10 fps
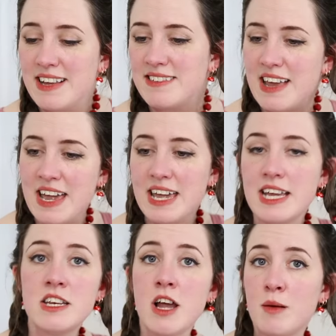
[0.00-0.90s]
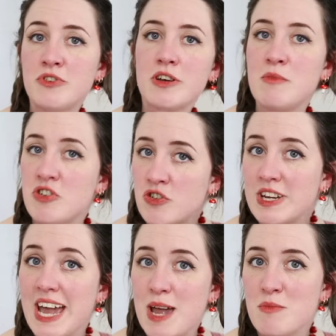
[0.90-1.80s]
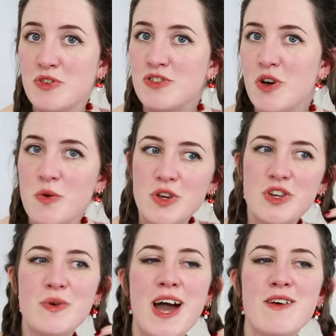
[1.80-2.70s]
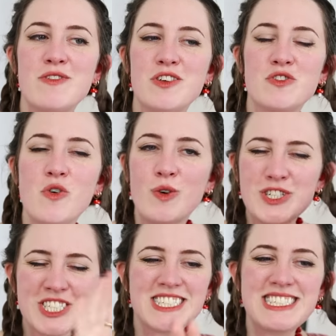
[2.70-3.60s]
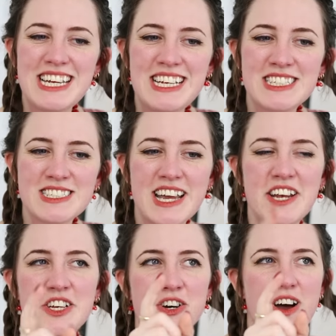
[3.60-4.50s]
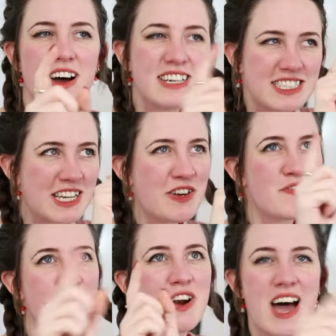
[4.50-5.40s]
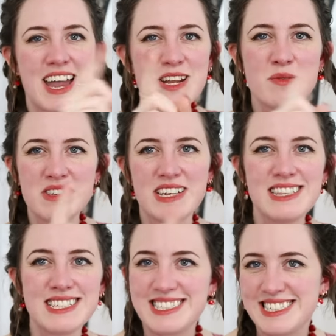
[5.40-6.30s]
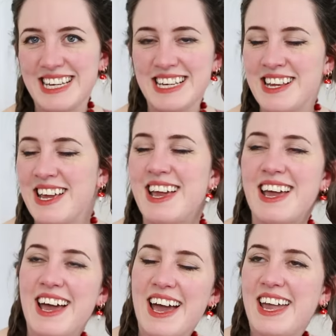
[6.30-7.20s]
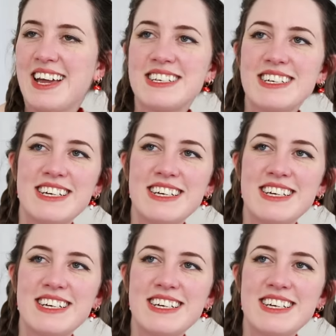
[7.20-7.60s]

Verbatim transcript: It's a hidden object mystery game, so you have these gorgeous scenes and you're hunting for items in the scene, and